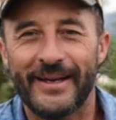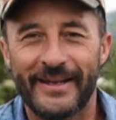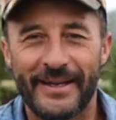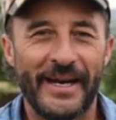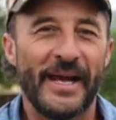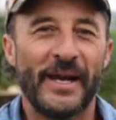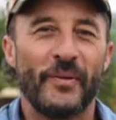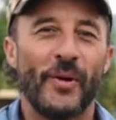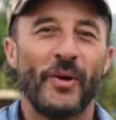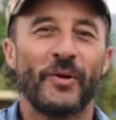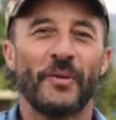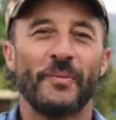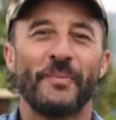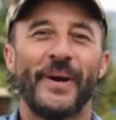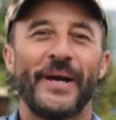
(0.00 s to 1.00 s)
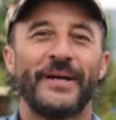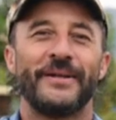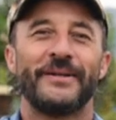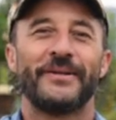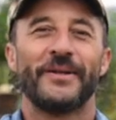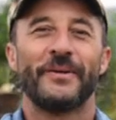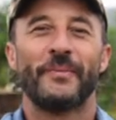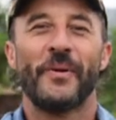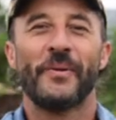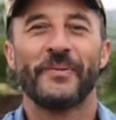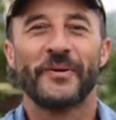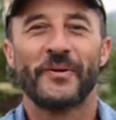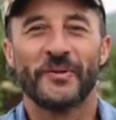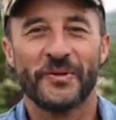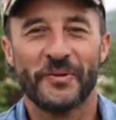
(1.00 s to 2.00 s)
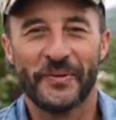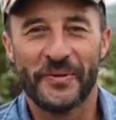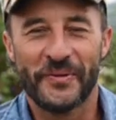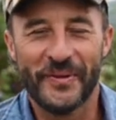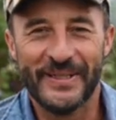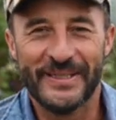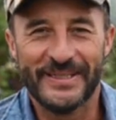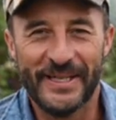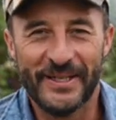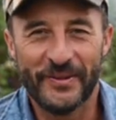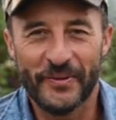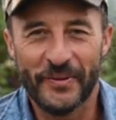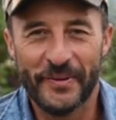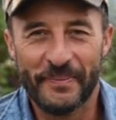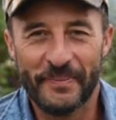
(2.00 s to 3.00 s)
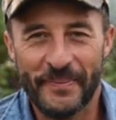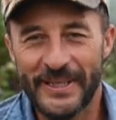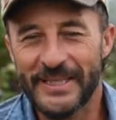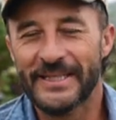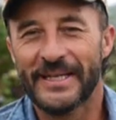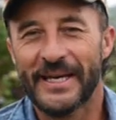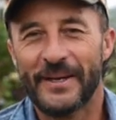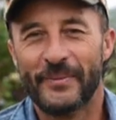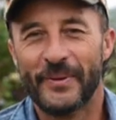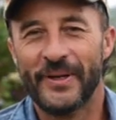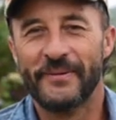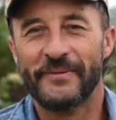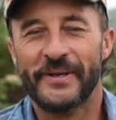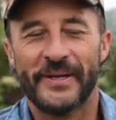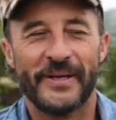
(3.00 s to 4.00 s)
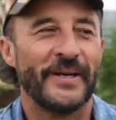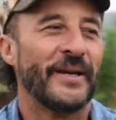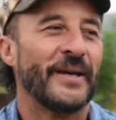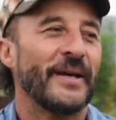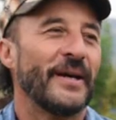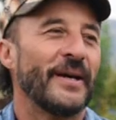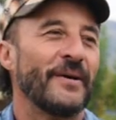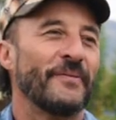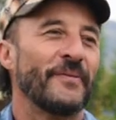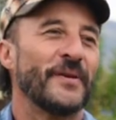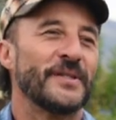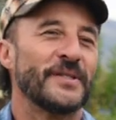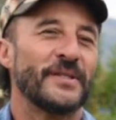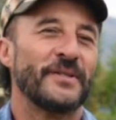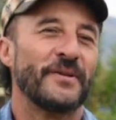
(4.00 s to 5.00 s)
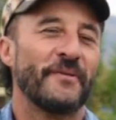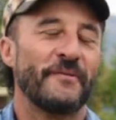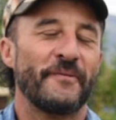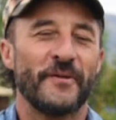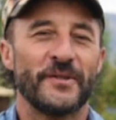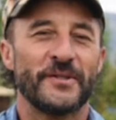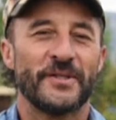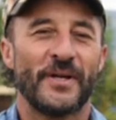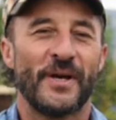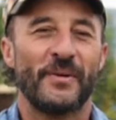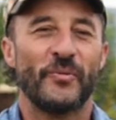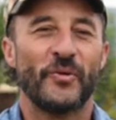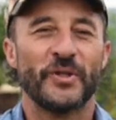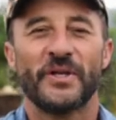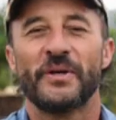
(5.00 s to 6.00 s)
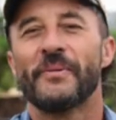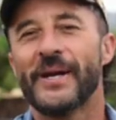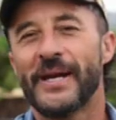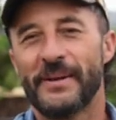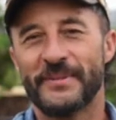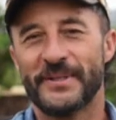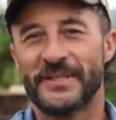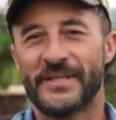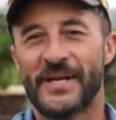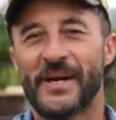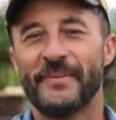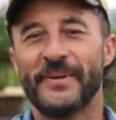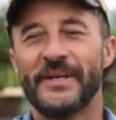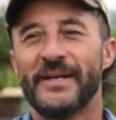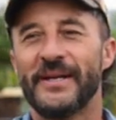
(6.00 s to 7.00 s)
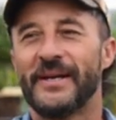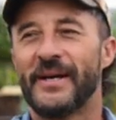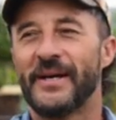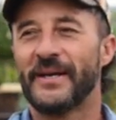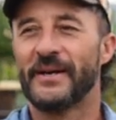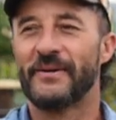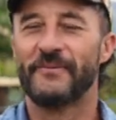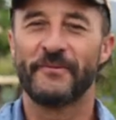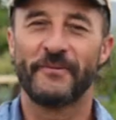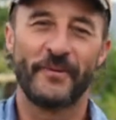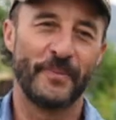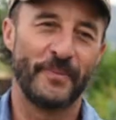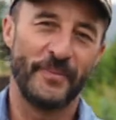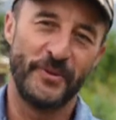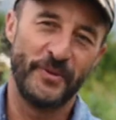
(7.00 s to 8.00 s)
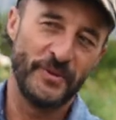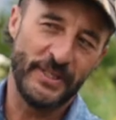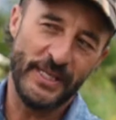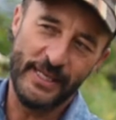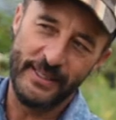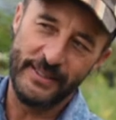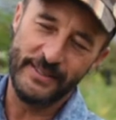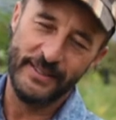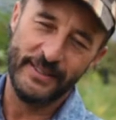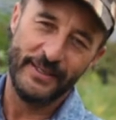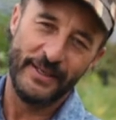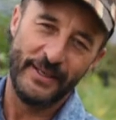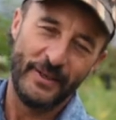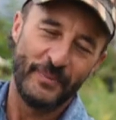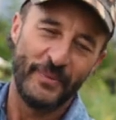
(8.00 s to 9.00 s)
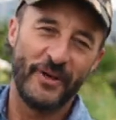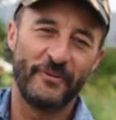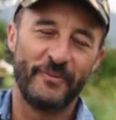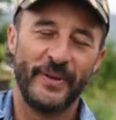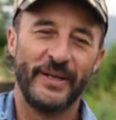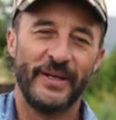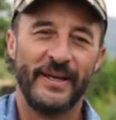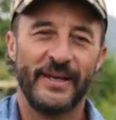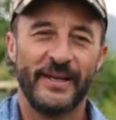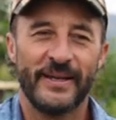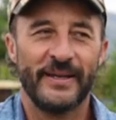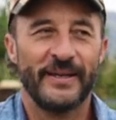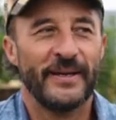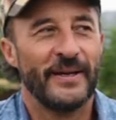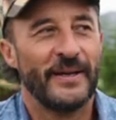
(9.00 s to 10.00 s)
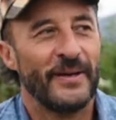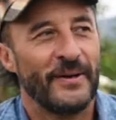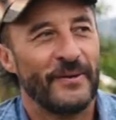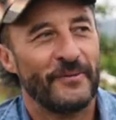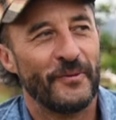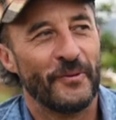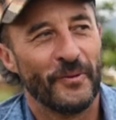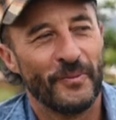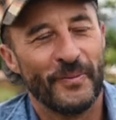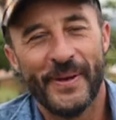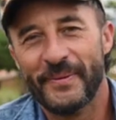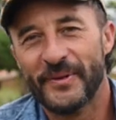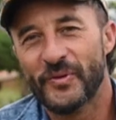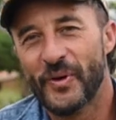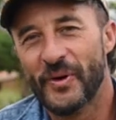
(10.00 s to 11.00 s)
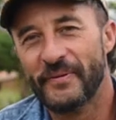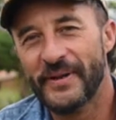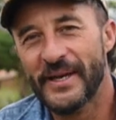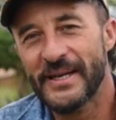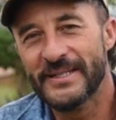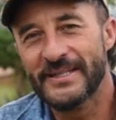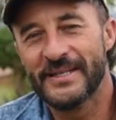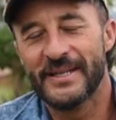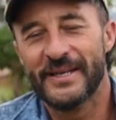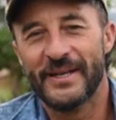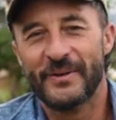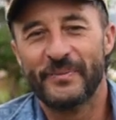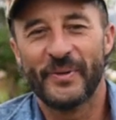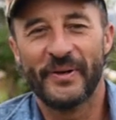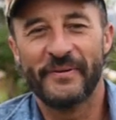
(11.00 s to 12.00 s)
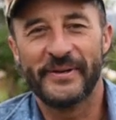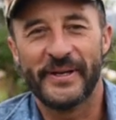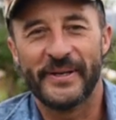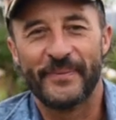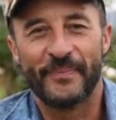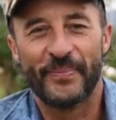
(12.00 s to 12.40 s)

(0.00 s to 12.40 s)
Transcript: G'day, welcome back to the Permaculture Retreat Center in Miske, Bolivia. If this is your first time watching, my name is Simon and I come from New Zealand, but I've been here for maybe 12 years in Bolivia.